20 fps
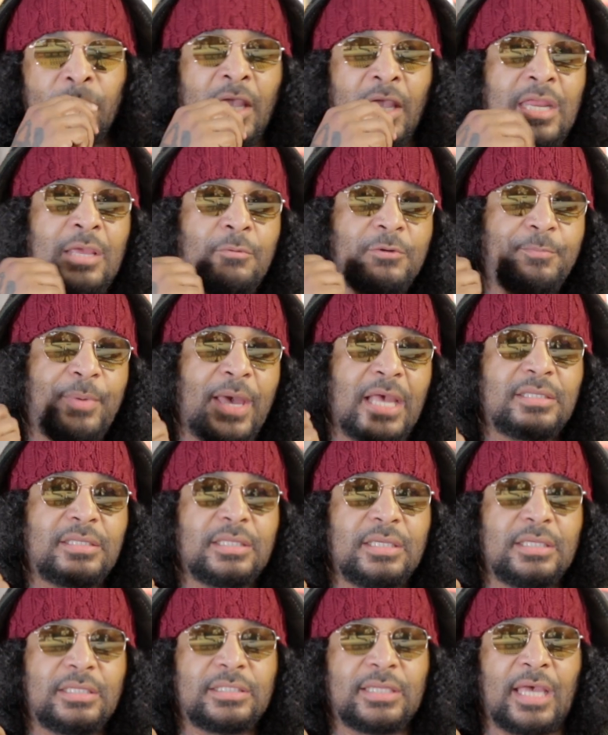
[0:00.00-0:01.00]
And he was
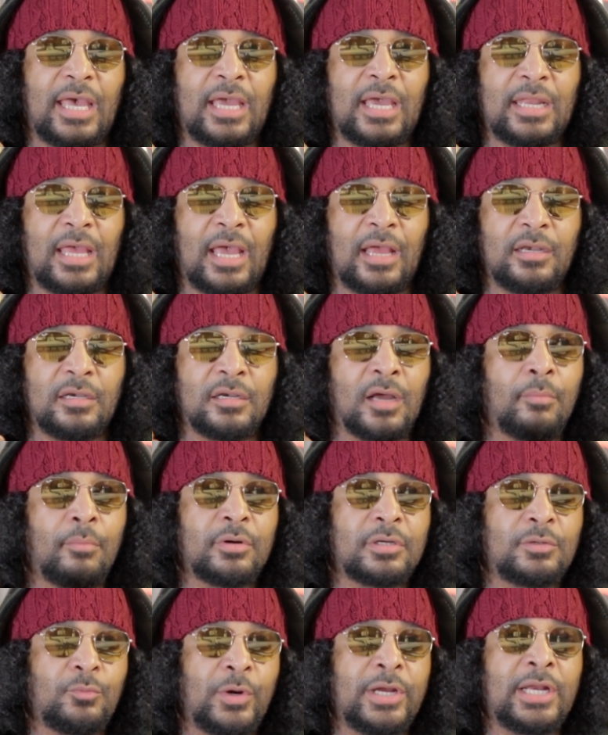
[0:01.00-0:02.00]
basically saying that
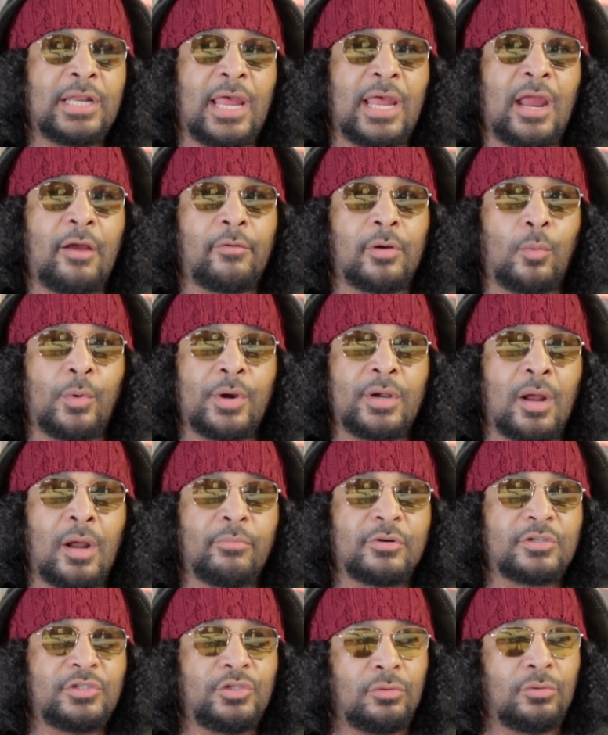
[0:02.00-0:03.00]
we're in an era where
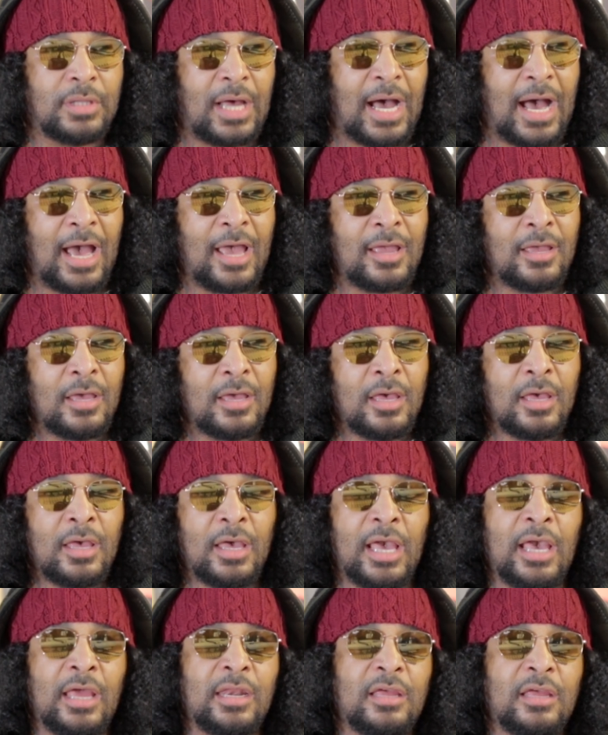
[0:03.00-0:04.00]
numbers do lie,
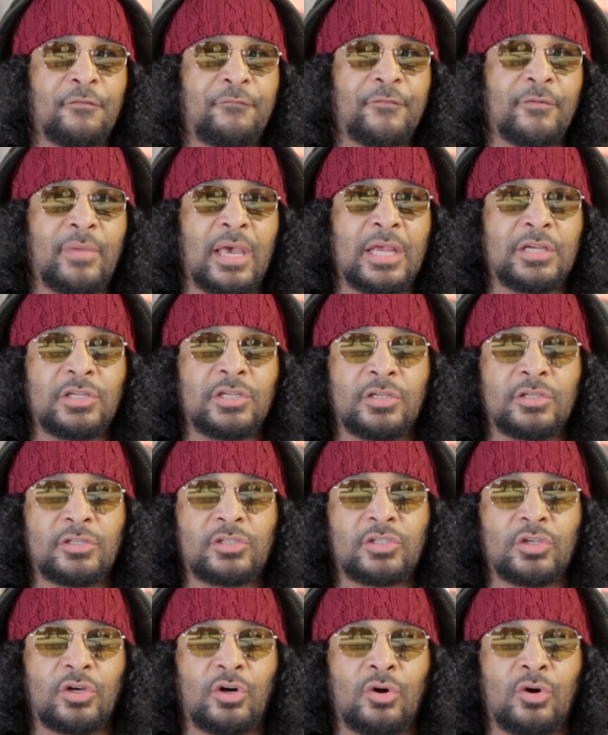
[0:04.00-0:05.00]
and information is
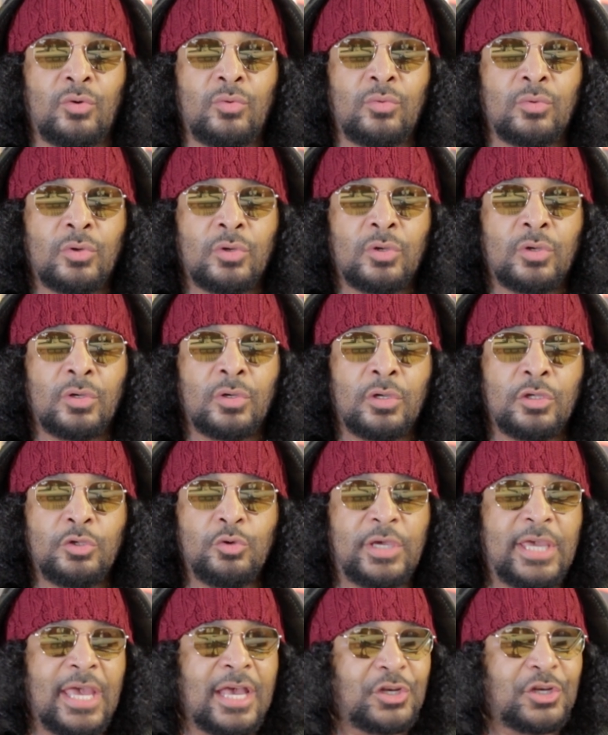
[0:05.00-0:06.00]
so,
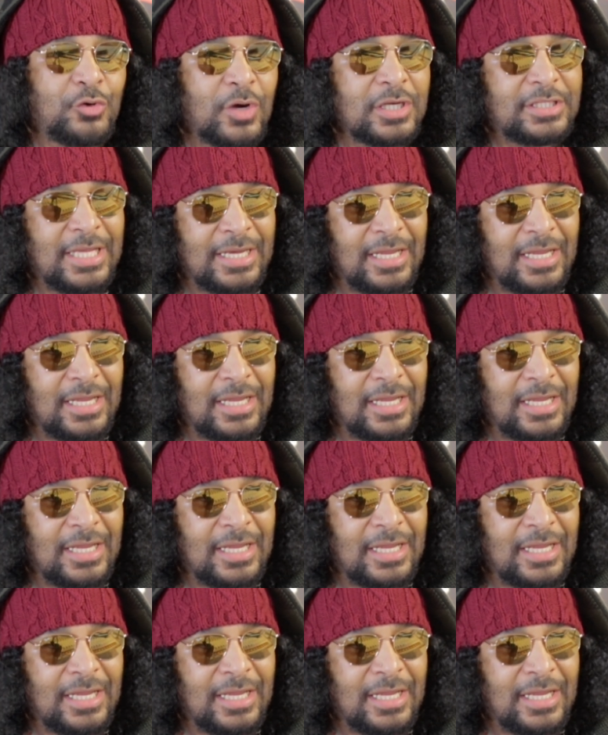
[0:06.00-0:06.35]
you can't trust